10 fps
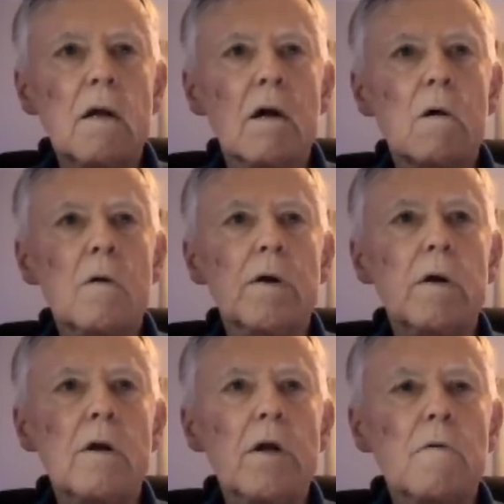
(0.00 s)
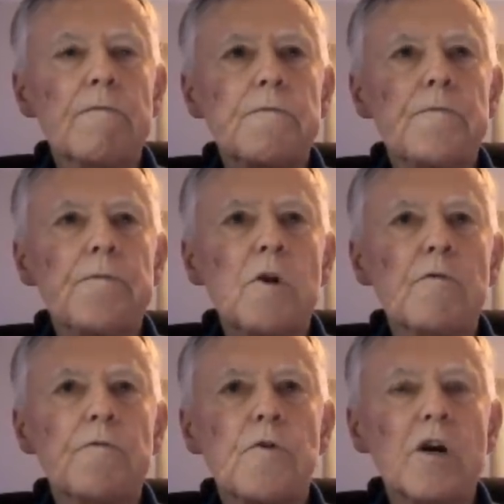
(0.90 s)
You know, you're
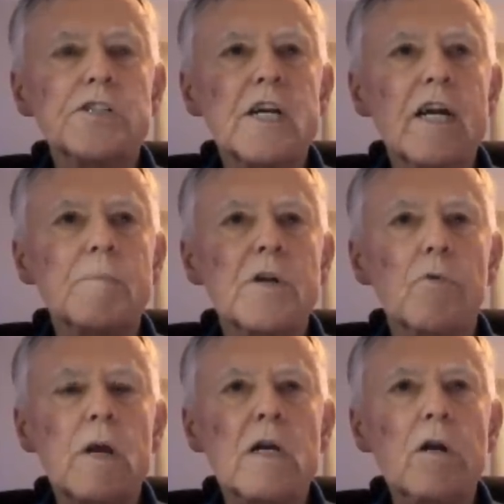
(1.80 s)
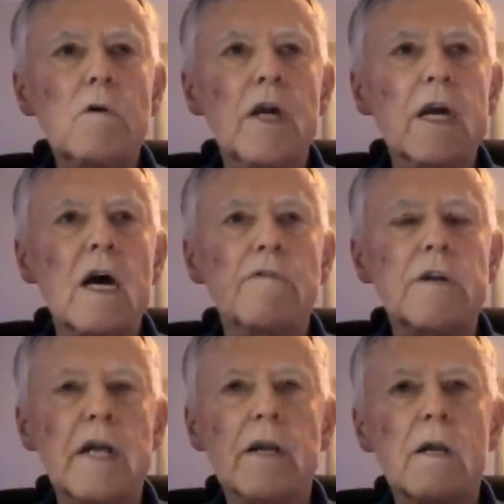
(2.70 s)
you're forcing him to
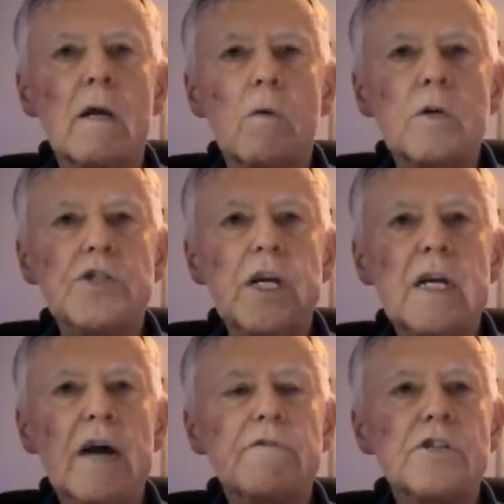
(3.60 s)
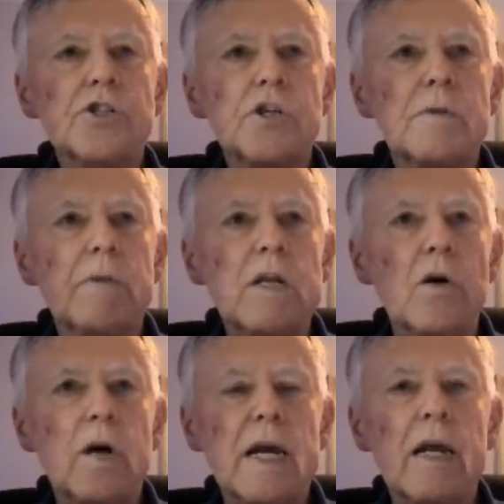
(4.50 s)
renew the covenant, which he never
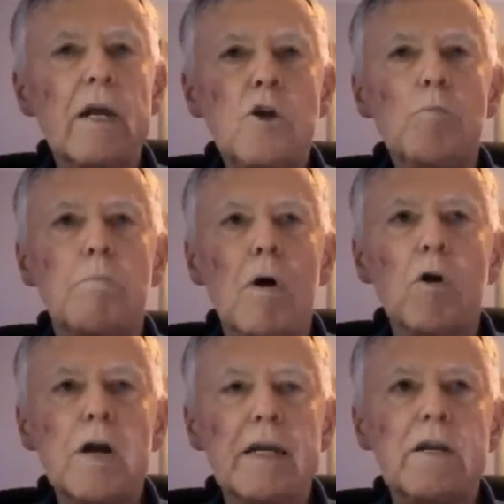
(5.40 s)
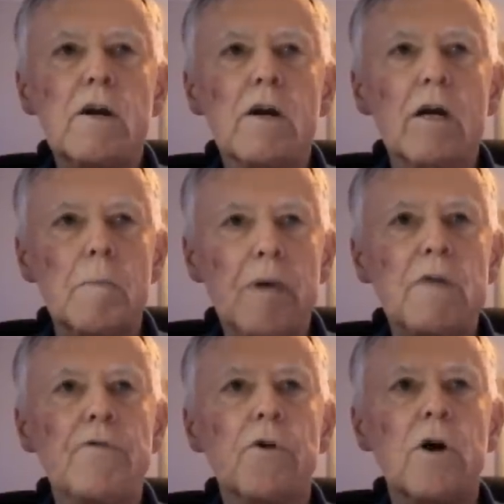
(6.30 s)
should be doing. You broke it.
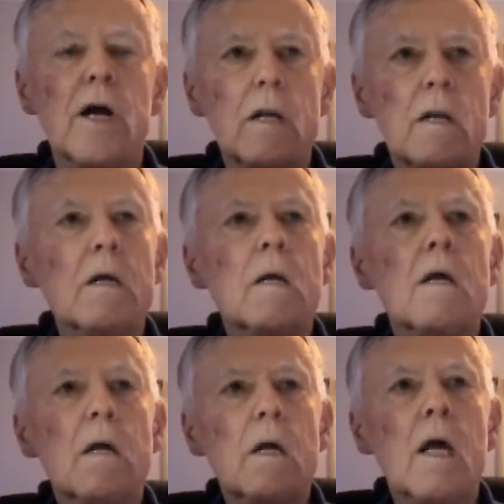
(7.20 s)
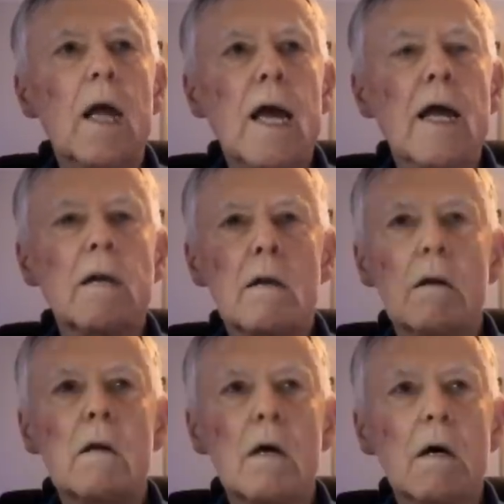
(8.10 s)
You're going to pay for it,
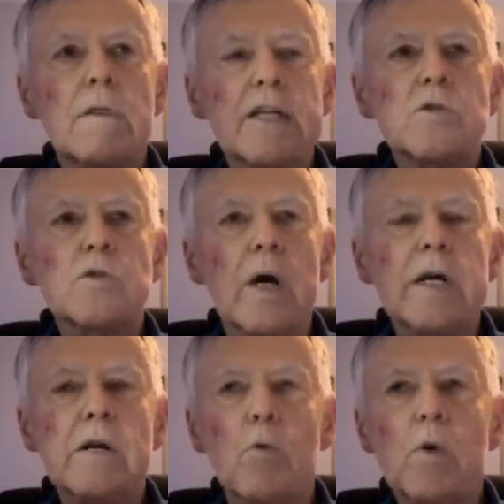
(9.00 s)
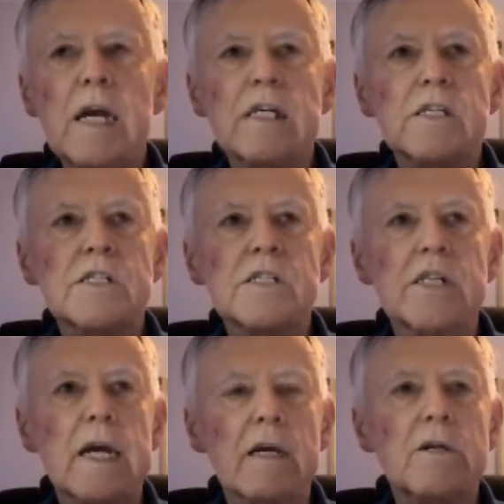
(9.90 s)
and uh, that's why you're
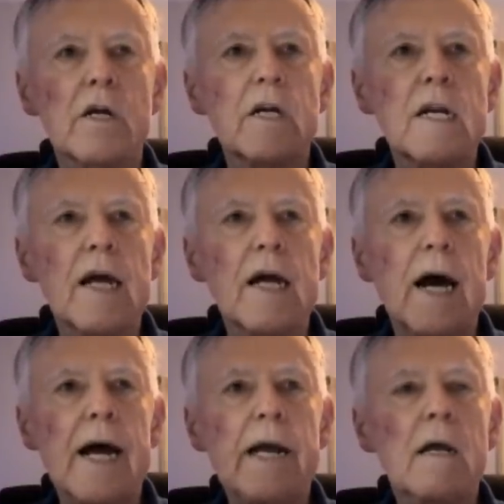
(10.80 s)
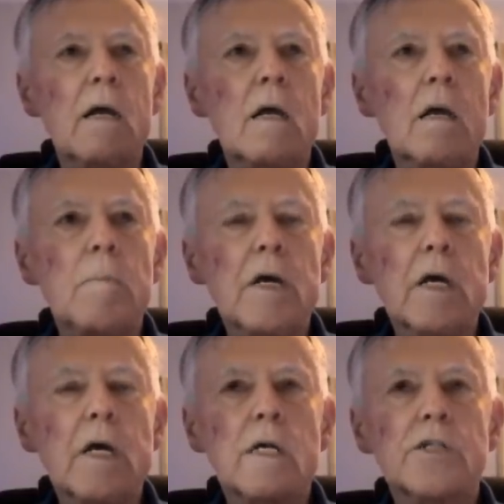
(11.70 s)
weak and sick, and you're going to die
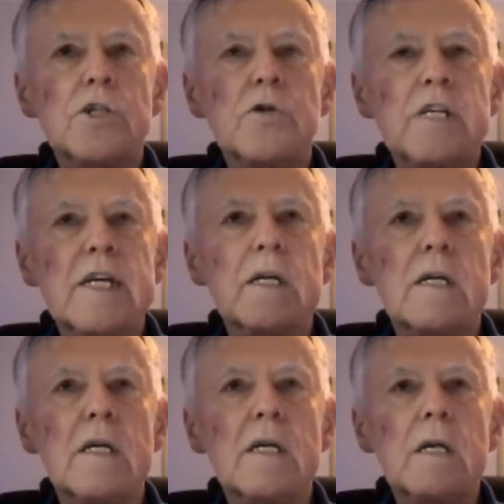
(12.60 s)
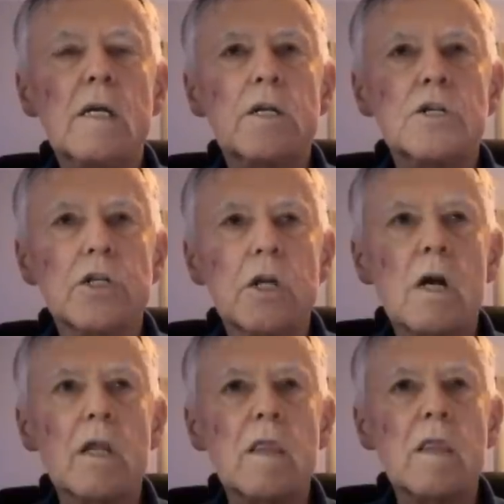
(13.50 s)
because you didn't
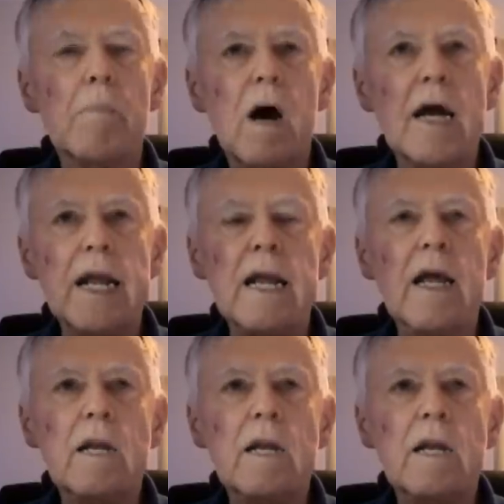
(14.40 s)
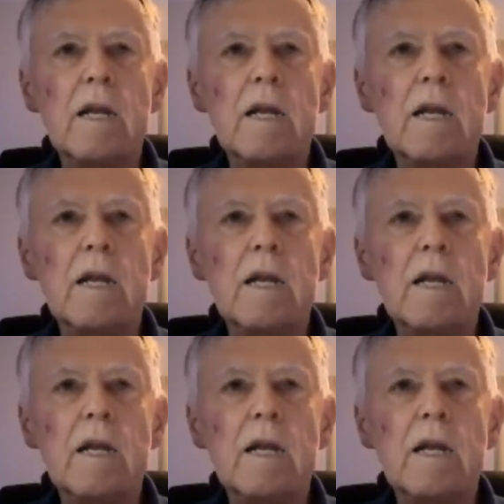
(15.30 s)
discern the body.